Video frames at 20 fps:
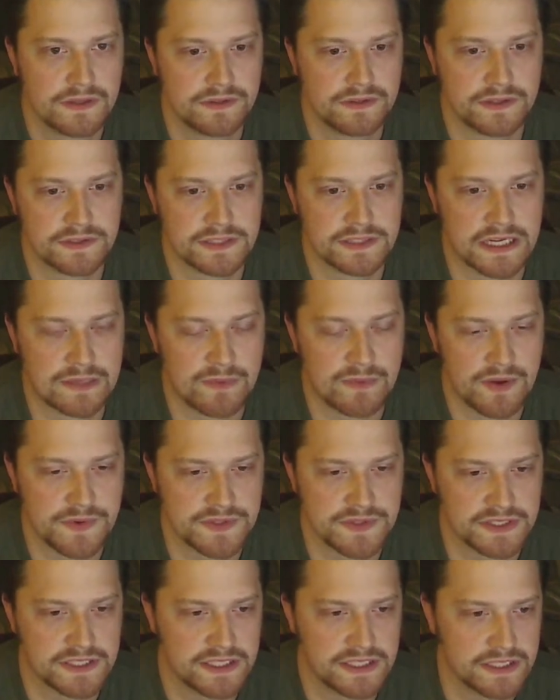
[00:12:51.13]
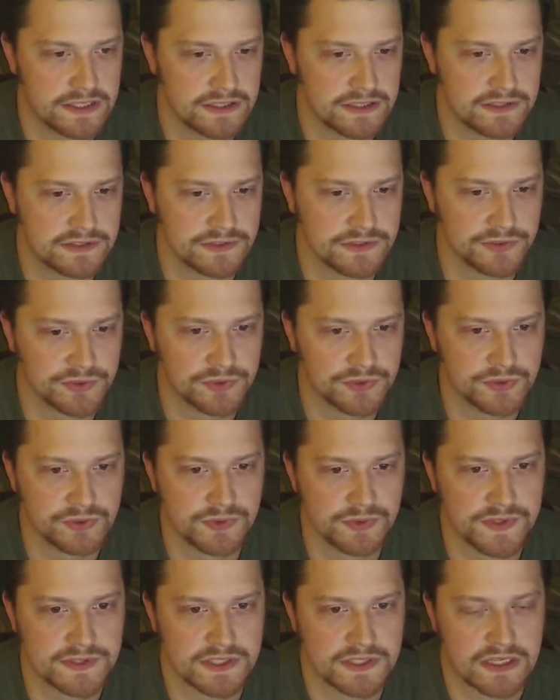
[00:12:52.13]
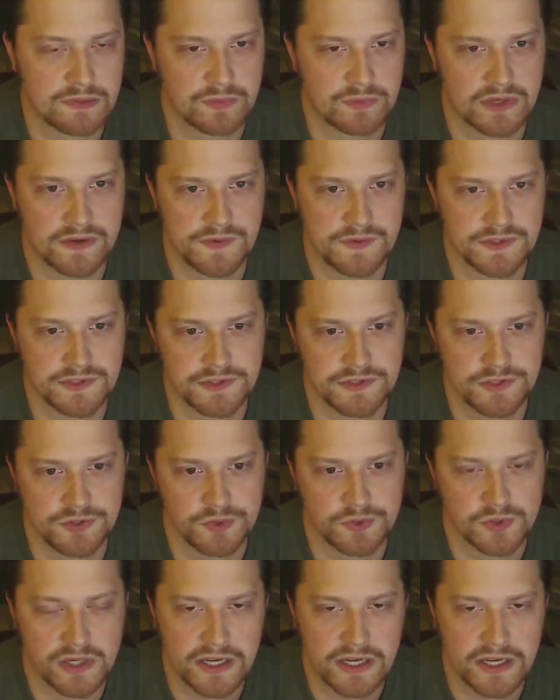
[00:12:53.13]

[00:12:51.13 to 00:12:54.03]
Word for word: the time I was a kid to the time when I was in junior